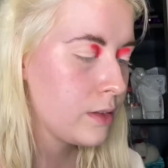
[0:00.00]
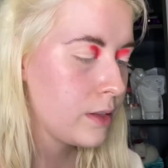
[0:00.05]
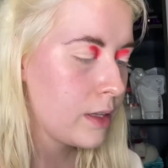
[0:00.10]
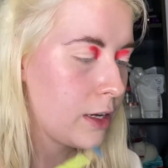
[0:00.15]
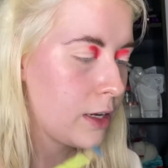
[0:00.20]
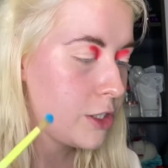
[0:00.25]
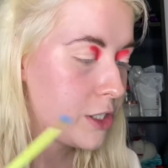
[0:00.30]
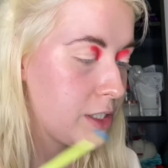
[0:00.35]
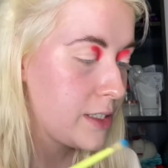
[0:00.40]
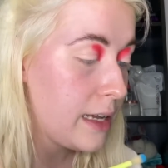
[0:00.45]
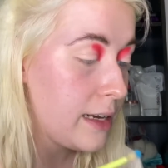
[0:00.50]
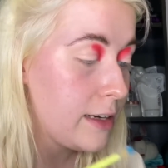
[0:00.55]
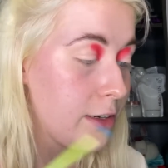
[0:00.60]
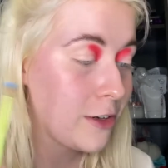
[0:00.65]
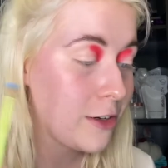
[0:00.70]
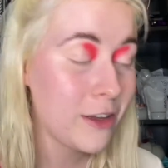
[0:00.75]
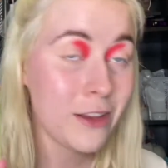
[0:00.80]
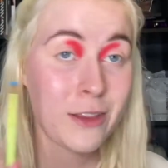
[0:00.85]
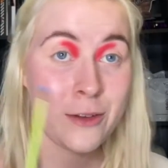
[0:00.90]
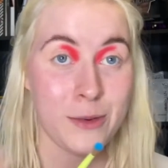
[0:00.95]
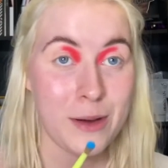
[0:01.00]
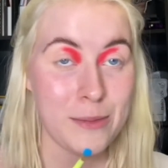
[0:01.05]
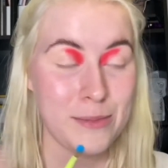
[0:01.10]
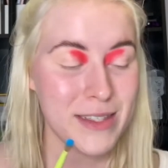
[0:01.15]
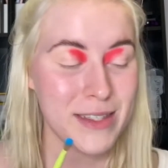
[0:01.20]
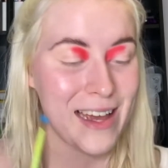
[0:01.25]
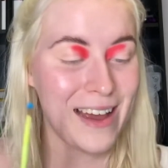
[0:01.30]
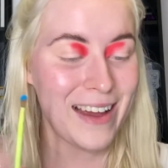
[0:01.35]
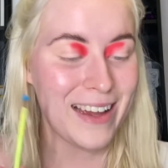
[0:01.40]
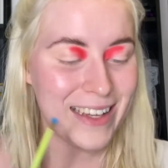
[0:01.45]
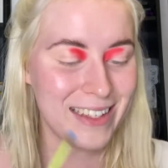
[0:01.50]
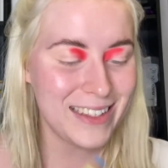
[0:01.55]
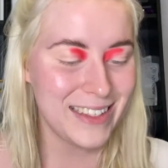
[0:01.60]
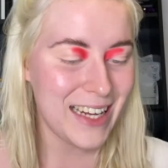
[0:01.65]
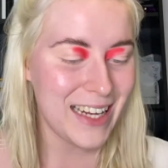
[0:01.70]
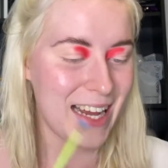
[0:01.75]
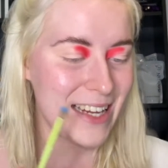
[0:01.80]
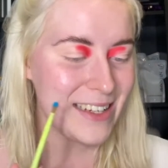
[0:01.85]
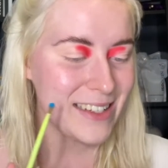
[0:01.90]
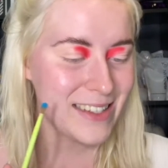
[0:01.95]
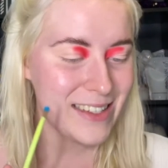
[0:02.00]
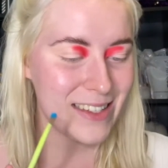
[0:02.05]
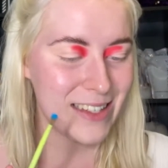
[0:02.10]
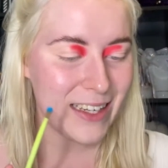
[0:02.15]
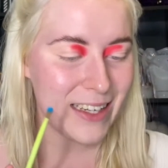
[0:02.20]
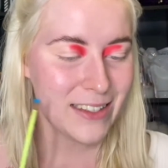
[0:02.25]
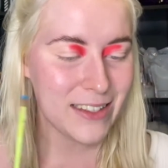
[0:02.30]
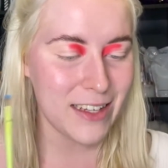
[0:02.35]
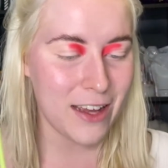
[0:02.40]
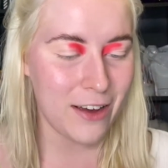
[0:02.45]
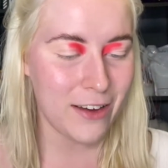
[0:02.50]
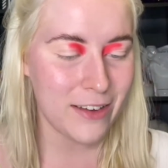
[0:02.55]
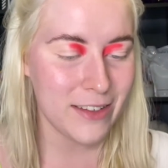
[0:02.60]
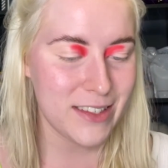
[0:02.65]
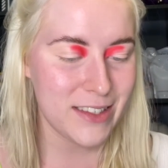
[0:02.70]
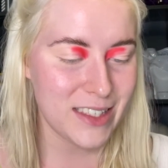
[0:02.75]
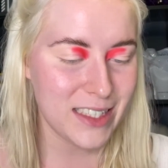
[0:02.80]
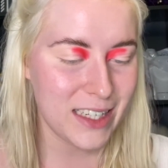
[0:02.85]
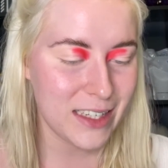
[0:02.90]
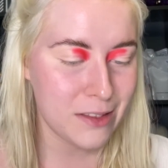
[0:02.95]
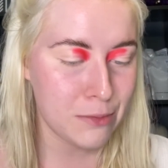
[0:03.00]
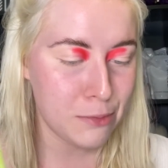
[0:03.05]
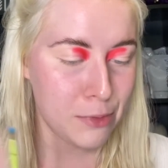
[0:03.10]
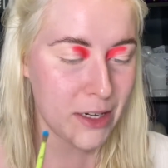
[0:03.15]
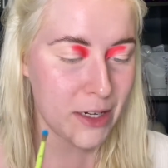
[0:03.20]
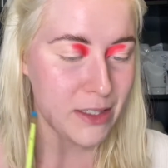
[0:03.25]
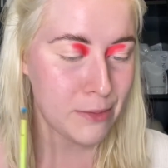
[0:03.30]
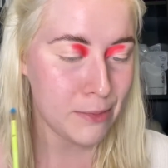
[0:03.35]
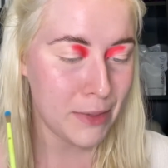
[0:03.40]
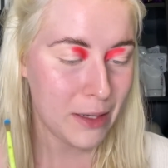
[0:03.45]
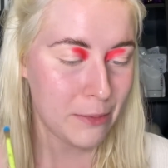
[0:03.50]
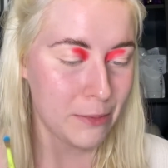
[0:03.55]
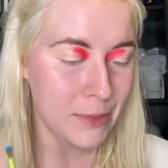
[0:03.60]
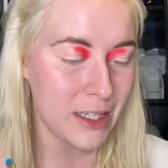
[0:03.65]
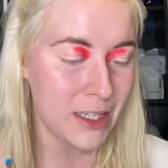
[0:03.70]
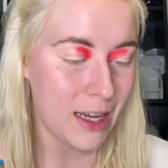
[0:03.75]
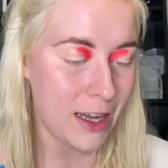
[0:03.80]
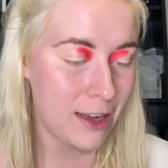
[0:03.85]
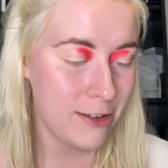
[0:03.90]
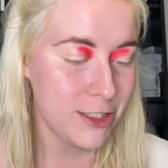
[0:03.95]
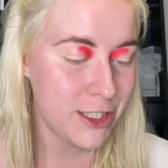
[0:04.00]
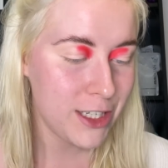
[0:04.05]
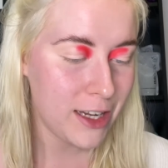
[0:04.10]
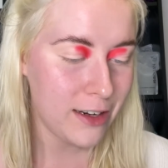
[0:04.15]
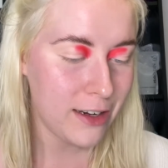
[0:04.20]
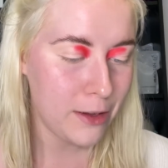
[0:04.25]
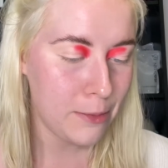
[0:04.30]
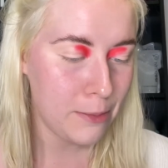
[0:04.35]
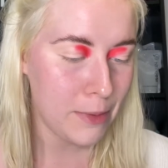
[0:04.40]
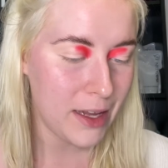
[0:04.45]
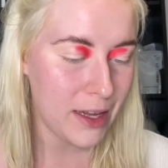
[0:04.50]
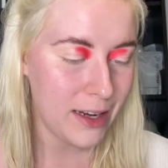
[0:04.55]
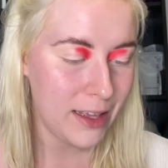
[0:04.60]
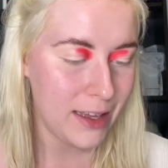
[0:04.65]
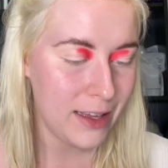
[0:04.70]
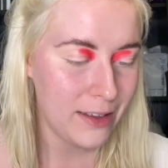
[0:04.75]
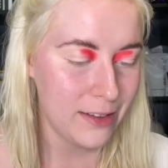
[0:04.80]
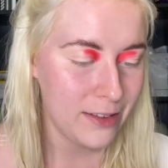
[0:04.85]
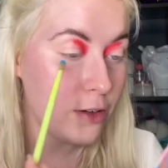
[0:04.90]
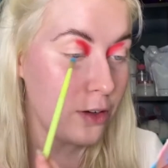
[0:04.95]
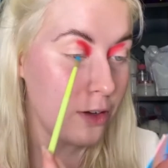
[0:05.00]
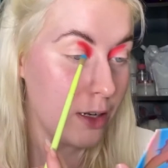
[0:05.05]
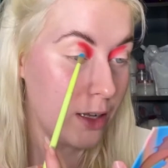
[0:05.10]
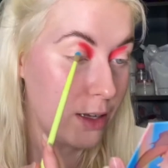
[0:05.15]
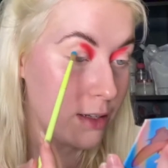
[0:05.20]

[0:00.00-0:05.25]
I just had a look on the website, and yes, these are 6 pressed pigment eyeshadow palette. Colour,